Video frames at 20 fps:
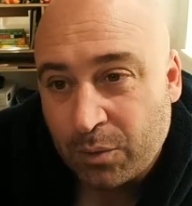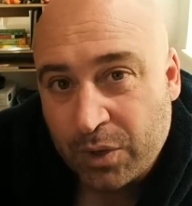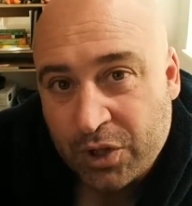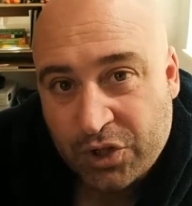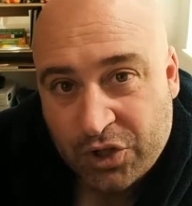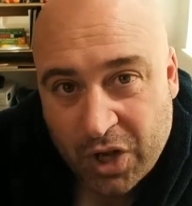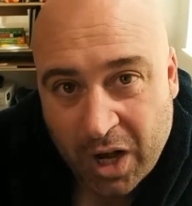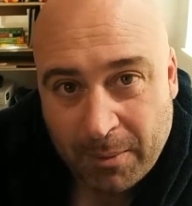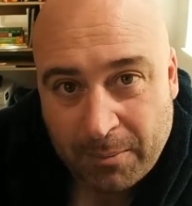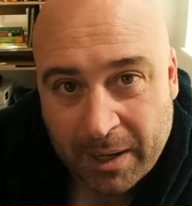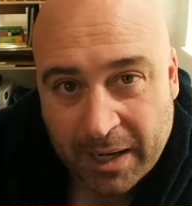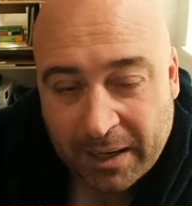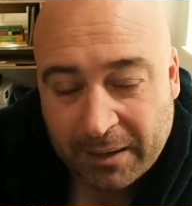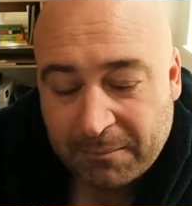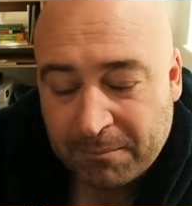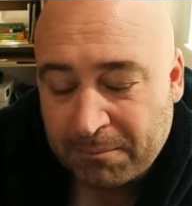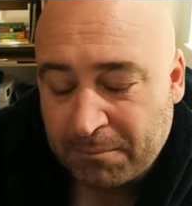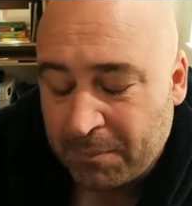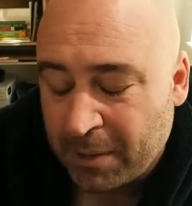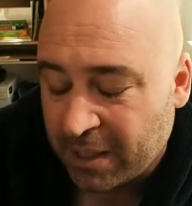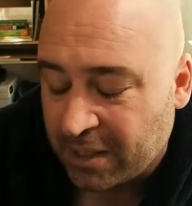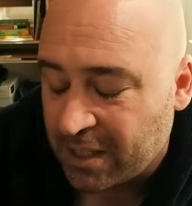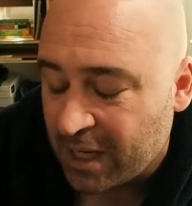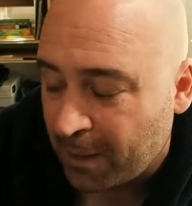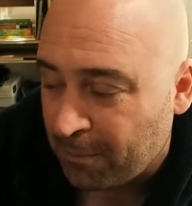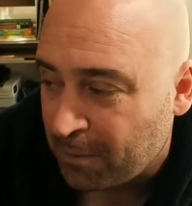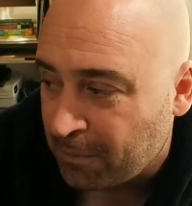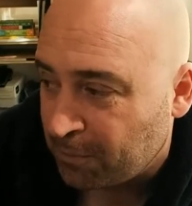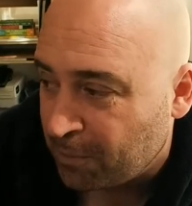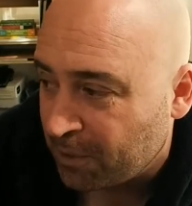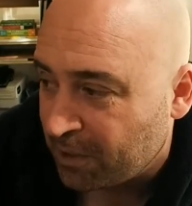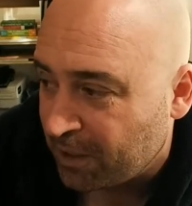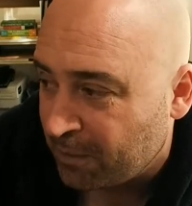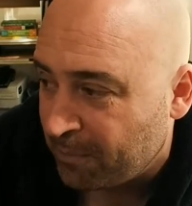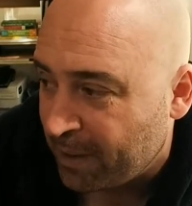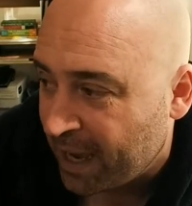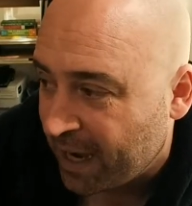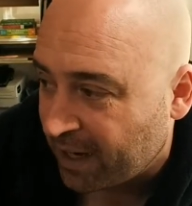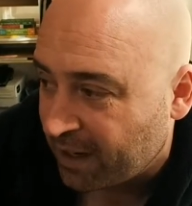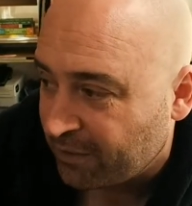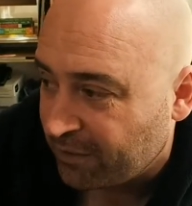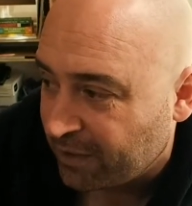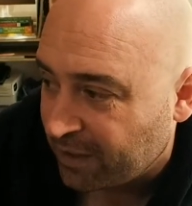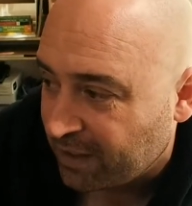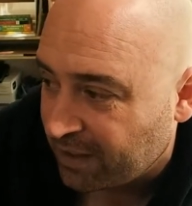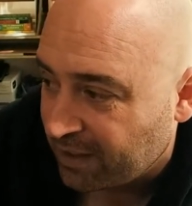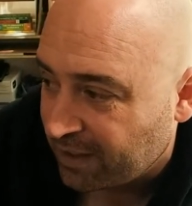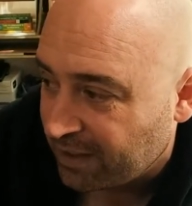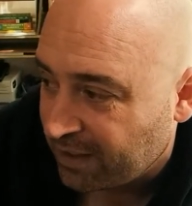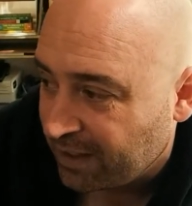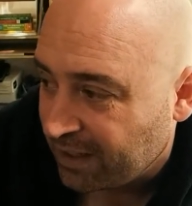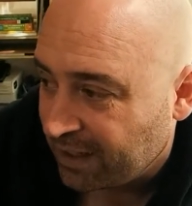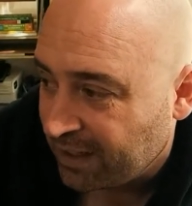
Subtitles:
we saw him getting picked up and put in the back of a